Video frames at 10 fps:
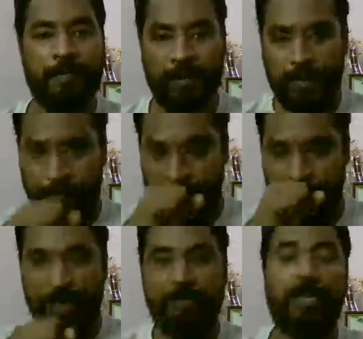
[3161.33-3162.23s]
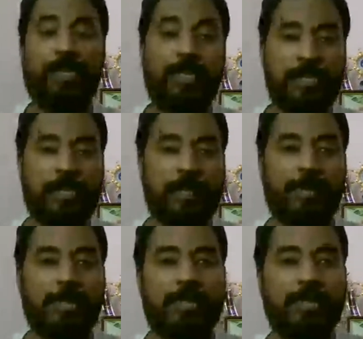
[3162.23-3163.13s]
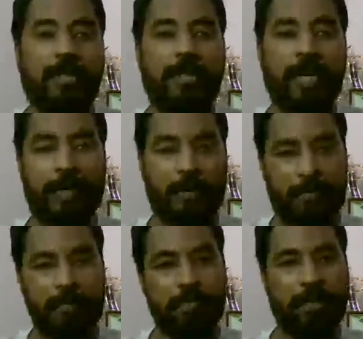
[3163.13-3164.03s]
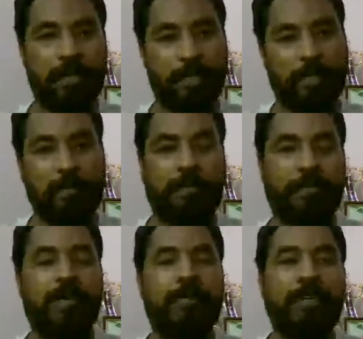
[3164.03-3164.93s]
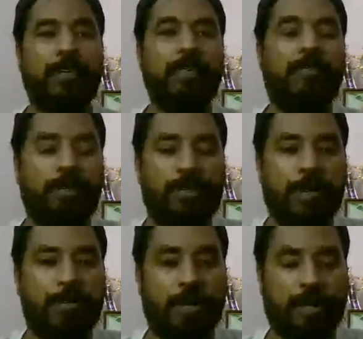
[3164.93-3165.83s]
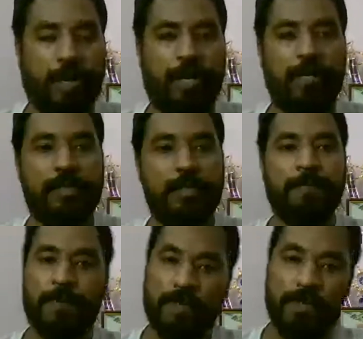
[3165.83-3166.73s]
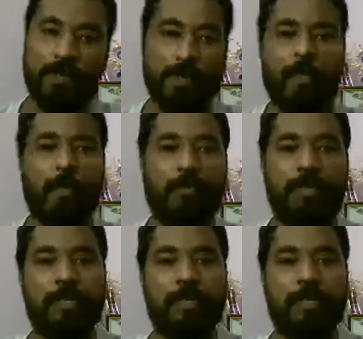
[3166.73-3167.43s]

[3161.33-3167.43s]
and even in the description that there's a separate video for 3-point analysis.